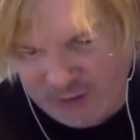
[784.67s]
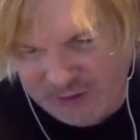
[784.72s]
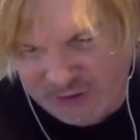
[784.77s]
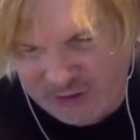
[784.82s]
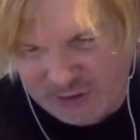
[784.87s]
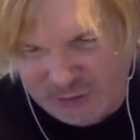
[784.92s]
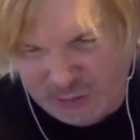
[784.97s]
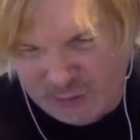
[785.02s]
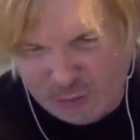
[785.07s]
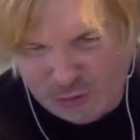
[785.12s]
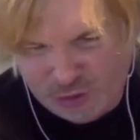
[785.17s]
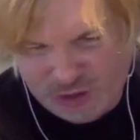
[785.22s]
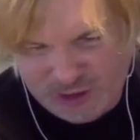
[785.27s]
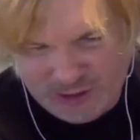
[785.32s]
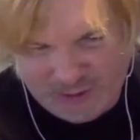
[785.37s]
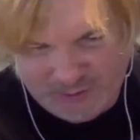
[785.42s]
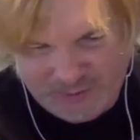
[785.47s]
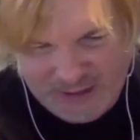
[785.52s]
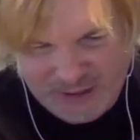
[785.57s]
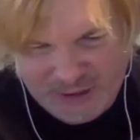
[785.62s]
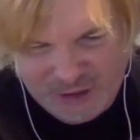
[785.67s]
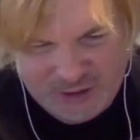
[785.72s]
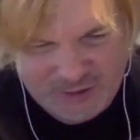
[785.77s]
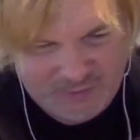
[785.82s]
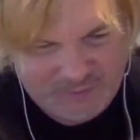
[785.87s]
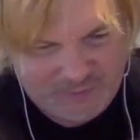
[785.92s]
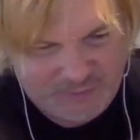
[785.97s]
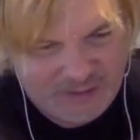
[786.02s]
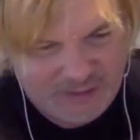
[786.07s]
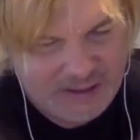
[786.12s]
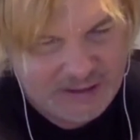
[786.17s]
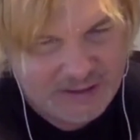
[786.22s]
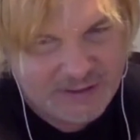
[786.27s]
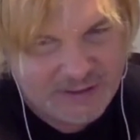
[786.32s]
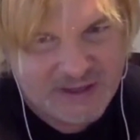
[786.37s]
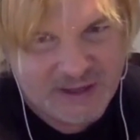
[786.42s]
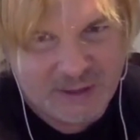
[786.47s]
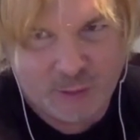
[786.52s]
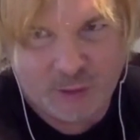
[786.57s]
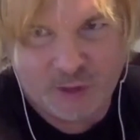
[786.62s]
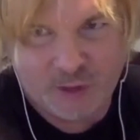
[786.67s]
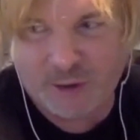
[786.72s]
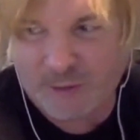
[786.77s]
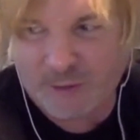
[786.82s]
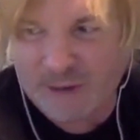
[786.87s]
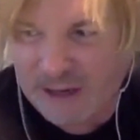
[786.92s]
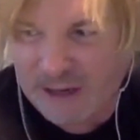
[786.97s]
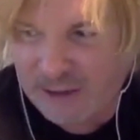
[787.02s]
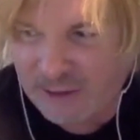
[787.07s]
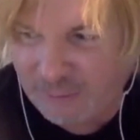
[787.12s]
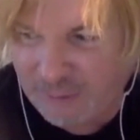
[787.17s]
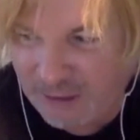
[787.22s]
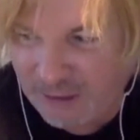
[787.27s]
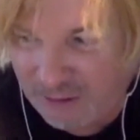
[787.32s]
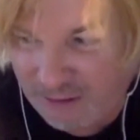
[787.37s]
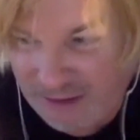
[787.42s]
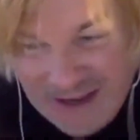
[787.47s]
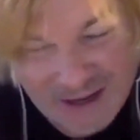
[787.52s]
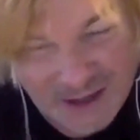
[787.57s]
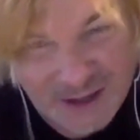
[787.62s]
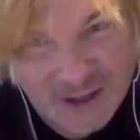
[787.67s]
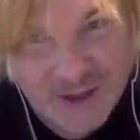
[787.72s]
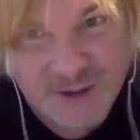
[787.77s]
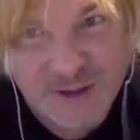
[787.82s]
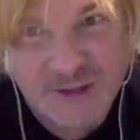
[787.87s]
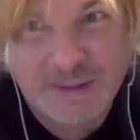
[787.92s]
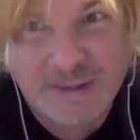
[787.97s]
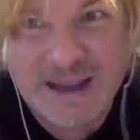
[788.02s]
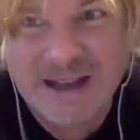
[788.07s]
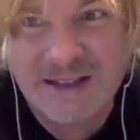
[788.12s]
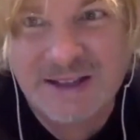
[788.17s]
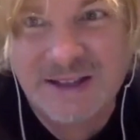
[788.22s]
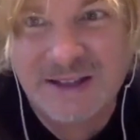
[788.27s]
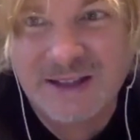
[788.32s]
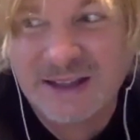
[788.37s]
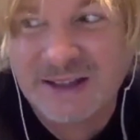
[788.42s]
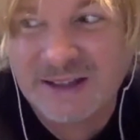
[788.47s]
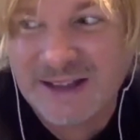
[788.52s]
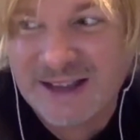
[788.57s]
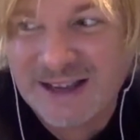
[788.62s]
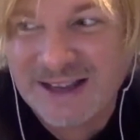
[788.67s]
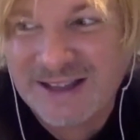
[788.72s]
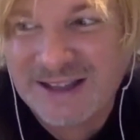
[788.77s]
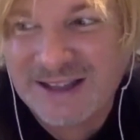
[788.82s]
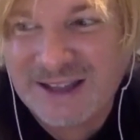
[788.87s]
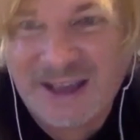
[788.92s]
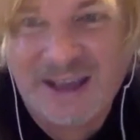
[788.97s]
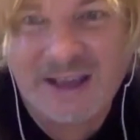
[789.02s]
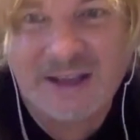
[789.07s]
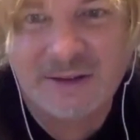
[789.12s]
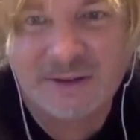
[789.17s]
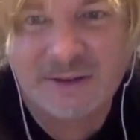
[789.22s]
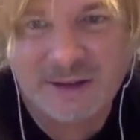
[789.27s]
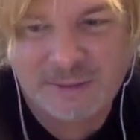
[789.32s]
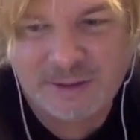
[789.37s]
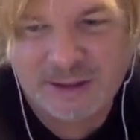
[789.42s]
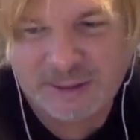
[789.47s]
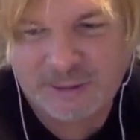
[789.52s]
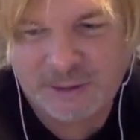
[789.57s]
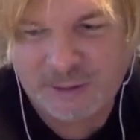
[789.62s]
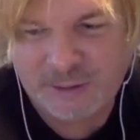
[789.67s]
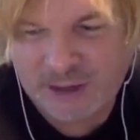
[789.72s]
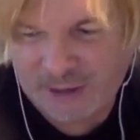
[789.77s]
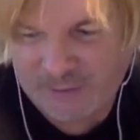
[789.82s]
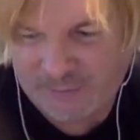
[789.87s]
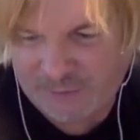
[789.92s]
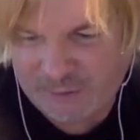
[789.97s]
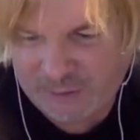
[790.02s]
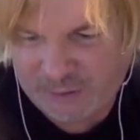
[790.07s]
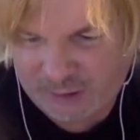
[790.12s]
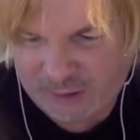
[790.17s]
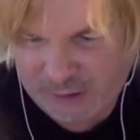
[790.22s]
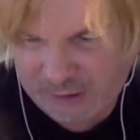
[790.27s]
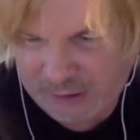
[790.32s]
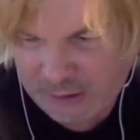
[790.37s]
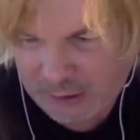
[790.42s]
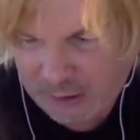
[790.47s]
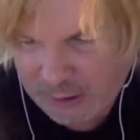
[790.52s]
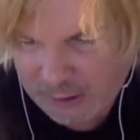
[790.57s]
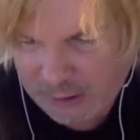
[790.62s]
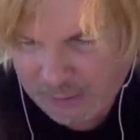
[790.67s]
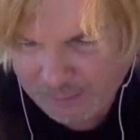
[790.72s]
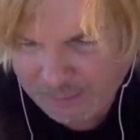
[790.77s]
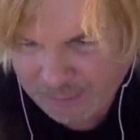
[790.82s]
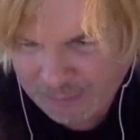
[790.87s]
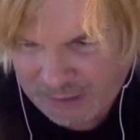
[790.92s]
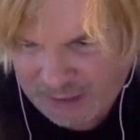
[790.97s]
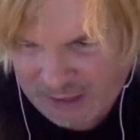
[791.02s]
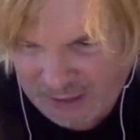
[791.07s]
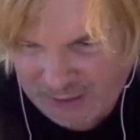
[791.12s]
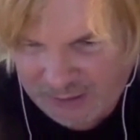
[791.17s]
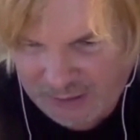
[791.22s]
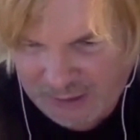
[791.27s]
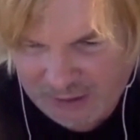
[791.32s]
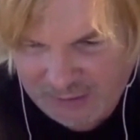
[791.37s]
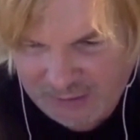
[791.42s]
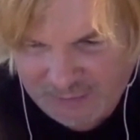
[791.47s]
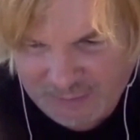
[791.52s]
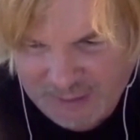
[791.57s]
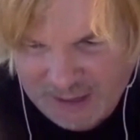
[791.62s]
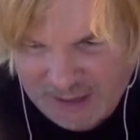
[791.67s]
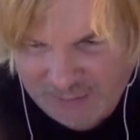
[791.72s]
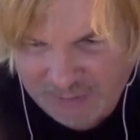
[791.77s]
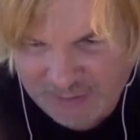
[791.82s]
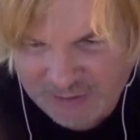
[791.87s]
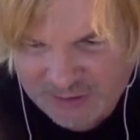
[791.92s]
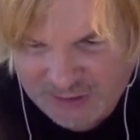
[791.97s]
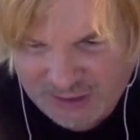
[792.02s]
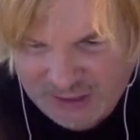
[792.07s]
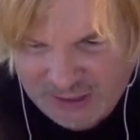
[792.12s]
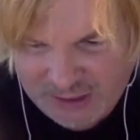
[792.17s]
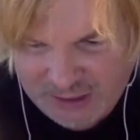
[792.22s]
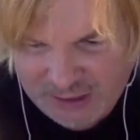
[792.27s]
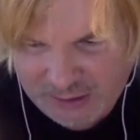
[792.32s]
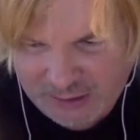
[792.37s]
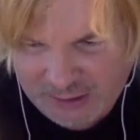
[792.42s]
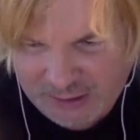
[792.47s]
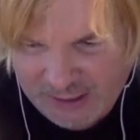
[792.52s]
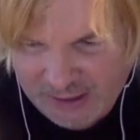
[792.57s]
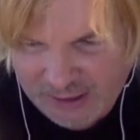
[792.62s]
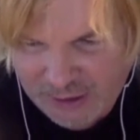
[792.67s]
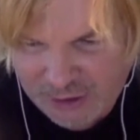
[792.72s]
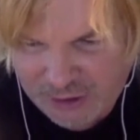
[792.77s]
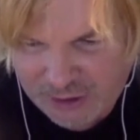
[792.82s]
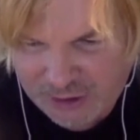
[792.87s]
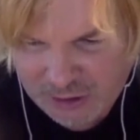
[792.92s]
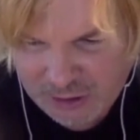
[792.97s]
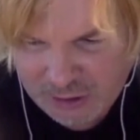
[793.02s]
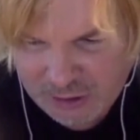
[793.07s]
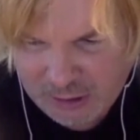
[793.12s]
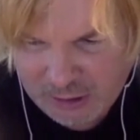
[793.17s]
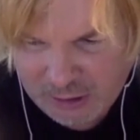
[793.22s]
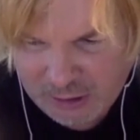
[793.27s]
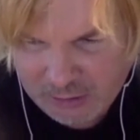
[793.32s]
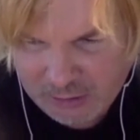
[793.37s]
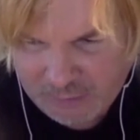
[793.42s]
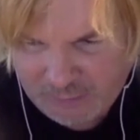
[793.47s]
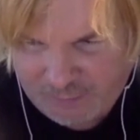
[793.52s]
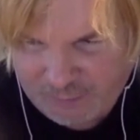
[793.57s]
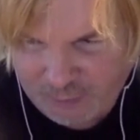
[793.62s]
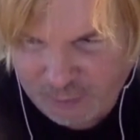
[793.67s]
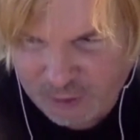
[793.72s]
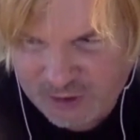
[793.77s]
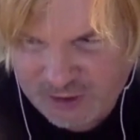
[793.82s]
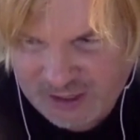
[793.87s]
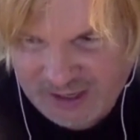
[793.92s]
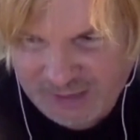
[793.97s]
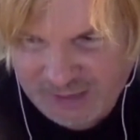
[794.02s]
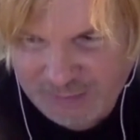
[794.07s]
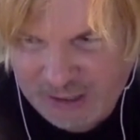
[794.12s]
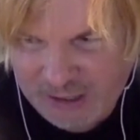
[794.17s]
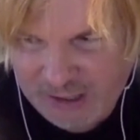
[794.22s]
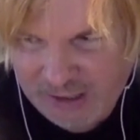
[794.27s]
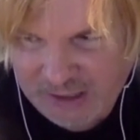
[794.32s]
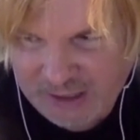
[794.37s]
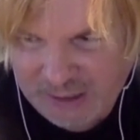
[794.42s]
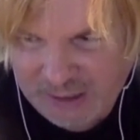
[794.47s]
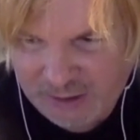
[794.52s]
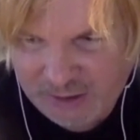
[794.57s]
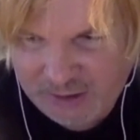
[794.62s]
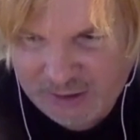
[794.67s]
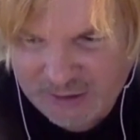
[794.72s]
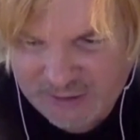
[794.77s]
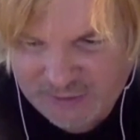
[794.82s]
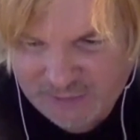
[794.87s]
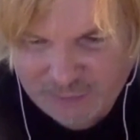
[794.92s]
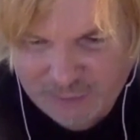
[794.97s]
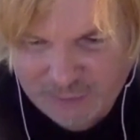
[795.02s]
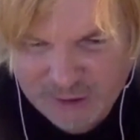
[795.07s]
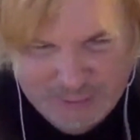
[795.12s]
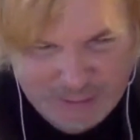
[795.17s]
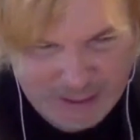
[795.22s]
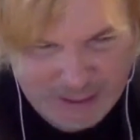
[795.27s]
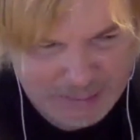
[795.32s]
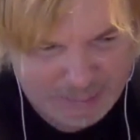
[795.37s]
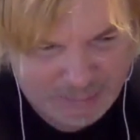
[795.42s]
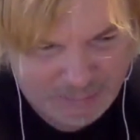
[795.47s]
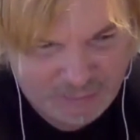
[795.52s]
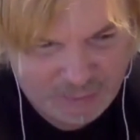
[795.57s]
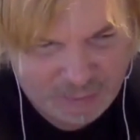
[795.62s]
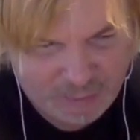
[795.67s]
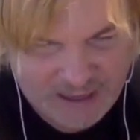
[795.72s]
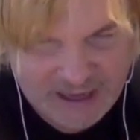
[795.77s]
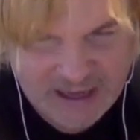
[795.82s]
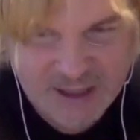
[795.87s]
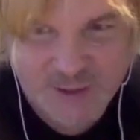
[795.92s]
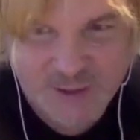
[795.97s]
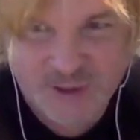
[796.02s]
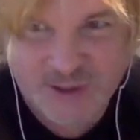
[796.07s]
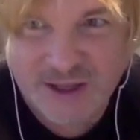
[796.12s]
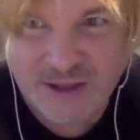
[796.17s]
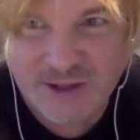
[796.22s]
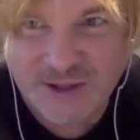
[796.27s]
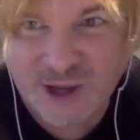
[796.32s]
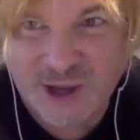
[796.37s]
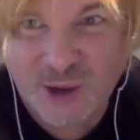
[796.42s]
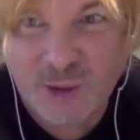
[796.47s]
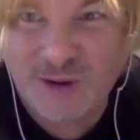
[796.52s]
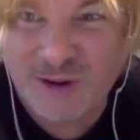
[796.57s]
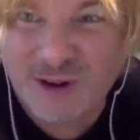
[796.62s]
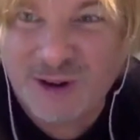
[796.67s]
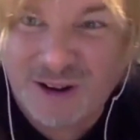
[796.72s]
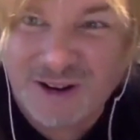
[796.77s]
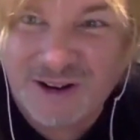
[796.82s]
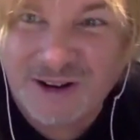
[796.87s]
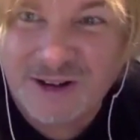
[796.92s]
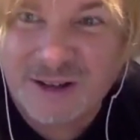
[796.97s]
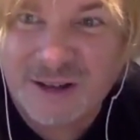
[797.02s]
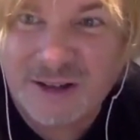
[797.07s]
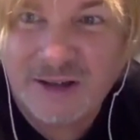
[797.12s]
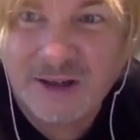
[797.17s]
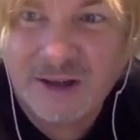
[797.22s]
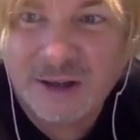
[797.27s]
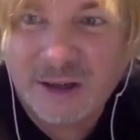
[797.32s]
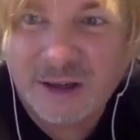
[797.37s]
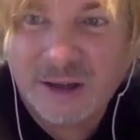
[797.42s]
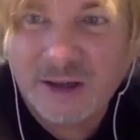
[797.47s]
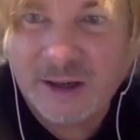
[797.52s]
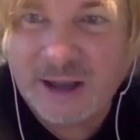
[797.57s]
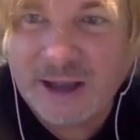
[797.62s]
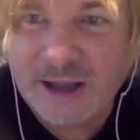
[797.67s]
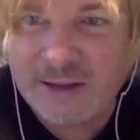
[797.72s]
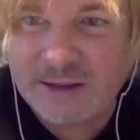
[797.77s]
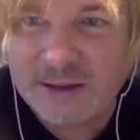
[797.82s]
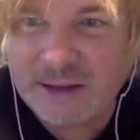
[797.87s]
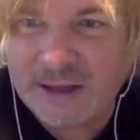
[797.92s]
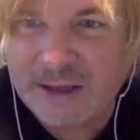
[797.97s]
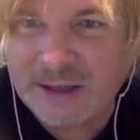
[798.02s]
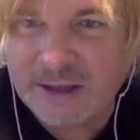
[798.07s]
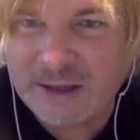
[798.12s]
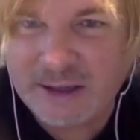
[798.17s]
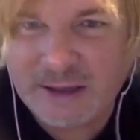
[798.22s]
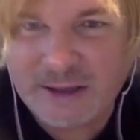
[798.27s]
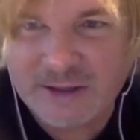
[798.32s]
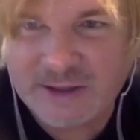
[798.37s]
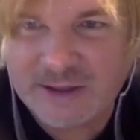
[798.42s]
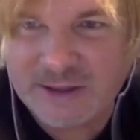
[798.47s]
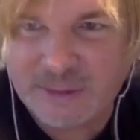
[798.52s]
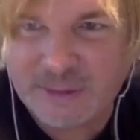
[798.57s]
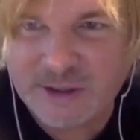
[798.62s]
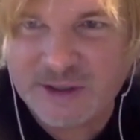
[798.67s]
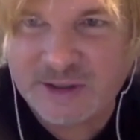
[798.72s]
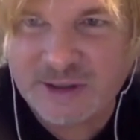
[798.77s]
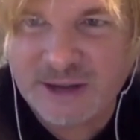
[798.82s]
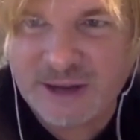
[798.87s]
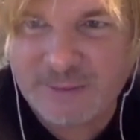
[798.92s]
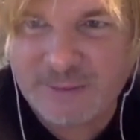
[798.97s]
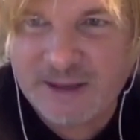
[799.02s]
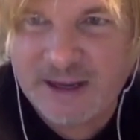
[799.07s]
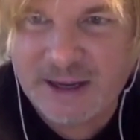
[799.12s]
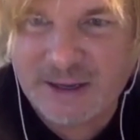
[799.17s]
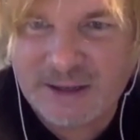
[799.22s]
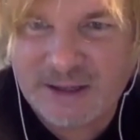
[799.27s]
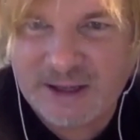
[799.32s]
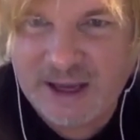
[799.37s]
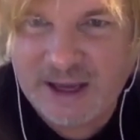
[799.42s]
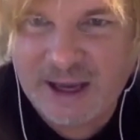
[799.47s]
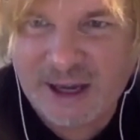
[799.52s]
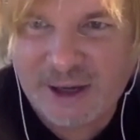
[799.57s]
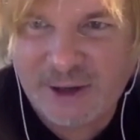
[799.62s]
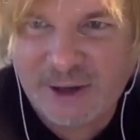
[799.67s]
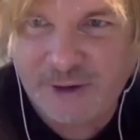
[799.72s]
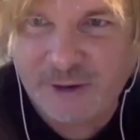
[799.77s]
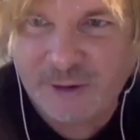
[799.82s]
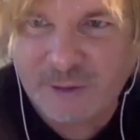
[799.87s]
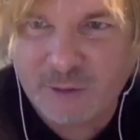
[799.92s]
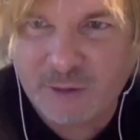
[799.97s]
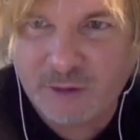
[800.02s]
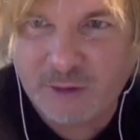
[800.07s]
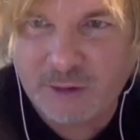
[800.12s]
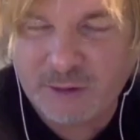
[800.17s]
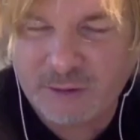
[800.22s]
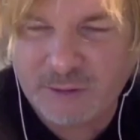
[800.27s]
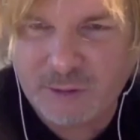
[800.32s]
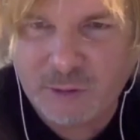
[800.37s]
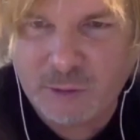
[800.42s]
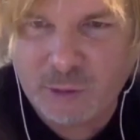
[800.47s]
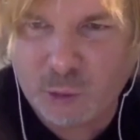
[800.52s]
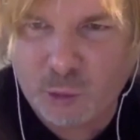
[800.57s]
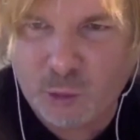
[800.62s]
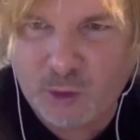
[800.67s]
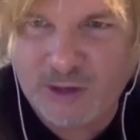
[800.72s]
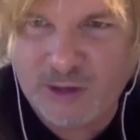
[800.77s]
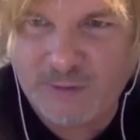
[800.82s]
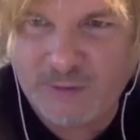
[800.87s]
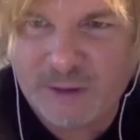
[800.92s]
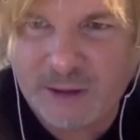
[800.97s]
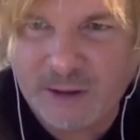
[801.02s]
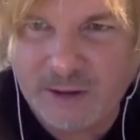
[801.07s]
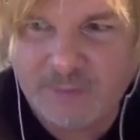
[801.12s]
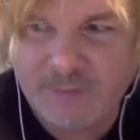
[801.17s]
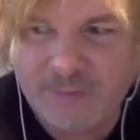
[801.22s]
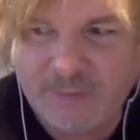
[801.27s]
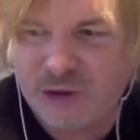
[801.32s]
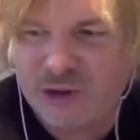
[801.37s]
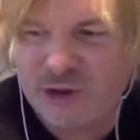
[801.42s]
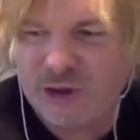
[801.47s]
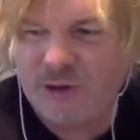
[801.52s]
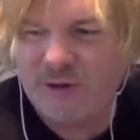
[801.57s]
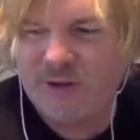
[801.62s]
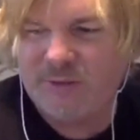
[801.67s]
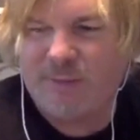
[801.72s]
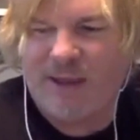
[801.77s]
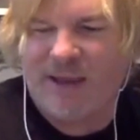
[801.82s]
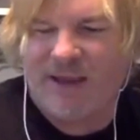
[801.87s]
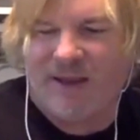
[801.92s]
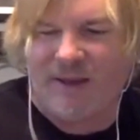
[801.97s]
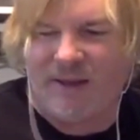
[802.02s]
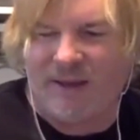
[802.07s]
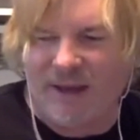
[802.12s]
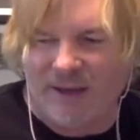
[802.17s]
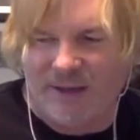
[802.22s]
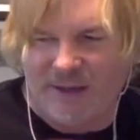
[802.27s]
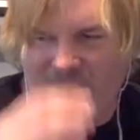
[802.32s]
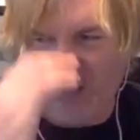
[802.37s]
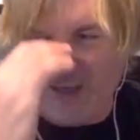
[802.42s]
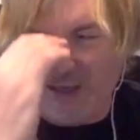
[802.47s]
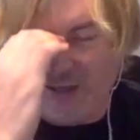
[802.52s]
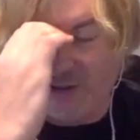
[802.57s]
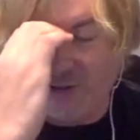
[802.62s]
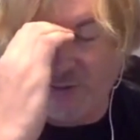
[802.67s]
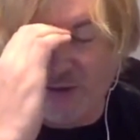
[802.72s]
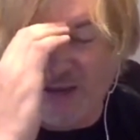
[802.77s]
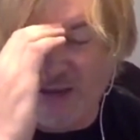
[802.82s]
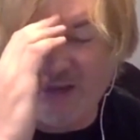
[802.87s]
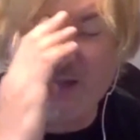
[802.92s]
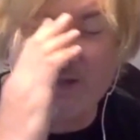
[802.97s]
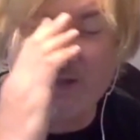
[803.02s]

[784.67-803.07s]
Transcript: this new generation of fans that weren't around, I mean, Edge goes back to like '98 WWF. I think if I'm not mistaken, Edge first came in. I think his first pay-per-view match was against Owen Hart at like SummerSlam '98 or one of the shows back in '98. So Edge